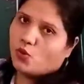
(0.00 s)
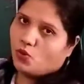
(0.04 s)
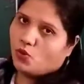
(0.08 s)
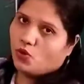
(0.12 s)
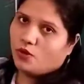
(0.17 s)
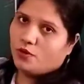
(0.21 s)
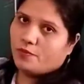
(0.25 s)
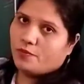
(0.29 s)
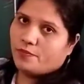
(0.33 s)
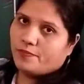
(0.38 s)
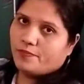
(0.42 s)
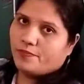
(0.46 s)
Q.
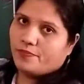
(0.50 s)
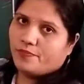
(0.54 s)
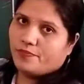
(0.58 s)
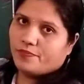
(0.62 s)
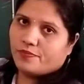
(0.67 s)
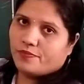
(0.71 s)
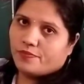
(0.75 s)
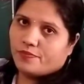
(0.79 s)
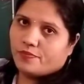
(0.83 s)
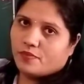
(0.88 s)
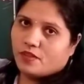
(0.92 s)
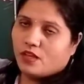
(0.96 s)

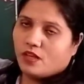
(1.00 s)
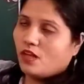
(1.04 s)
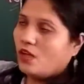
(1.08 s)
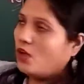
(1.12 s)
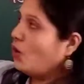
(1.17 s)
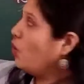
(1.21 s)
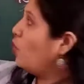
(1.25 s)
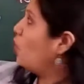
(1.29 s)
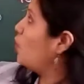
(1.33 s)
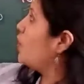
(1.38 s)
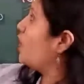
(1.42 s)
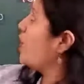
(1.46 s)

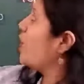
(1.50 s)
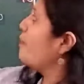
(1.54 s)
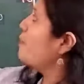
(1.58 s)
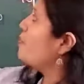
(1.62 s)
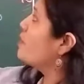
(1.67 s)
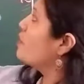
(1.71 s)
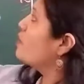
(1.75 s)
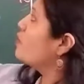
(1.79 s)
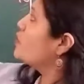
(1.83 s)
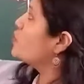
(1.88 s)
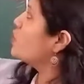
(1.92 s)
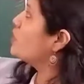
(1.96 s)

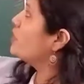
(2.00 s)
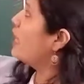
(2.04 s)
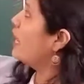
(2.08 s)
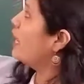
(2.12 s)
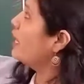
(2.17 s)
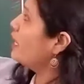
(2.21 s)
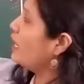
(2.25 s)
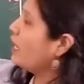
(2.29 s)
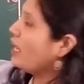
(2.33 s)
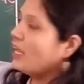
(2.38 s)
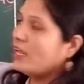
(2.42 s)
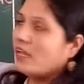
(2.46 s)
Okay, so
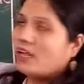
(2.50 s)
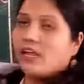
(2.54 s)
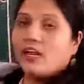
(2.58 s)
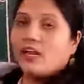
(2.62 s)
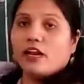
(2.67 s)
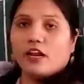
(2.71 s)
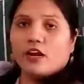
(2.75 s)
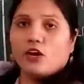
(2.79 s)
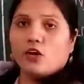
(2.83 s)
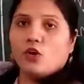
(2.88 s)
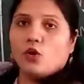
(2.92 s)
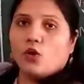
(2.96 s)
that
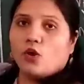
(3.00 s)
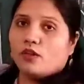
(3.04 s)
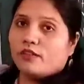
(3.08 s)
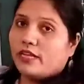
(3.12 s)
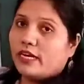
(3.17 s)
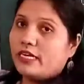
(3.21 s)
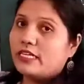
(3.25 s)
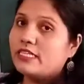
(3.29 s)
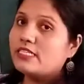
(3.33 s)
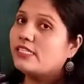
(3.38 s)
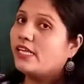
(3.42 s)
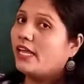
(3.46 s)
electron,
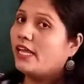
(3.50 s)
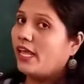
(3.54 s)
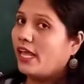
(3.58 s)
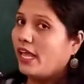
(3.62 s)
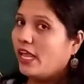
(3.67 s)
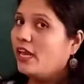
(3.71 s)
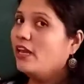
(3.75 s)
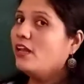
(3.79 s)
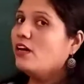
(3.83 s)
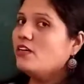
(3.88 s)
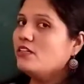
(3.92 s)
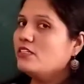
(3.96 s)
that is the
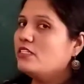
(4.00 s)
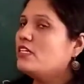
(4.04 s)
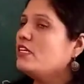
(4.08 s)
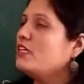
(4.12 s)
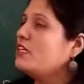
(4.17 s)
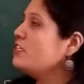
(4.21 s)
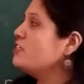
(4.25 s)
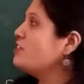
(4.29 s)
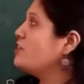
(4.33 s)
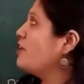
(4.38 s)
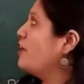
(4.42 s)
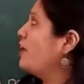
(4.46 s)

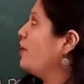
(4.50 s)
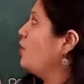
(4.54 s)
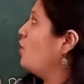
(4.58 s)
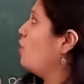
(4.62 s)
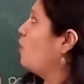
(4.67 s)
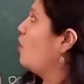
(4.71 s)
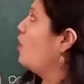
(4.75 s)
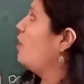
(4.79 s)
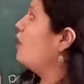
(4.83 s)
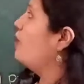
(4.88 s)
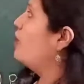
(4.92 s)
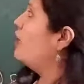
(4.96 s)
energy rich
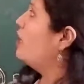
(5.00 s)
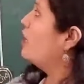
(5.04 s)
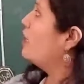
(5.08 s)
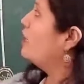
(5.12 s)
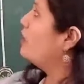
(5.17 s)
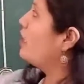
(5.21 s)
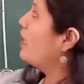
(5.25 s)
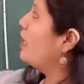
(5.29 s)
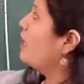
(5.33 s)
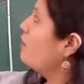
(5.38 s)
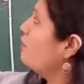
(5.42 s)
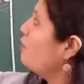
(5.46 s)

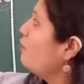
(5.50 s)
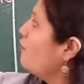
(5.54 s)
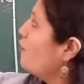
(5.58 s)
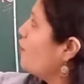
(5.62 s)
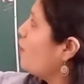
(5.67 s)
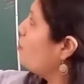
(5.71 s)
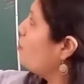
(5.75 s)
electron, then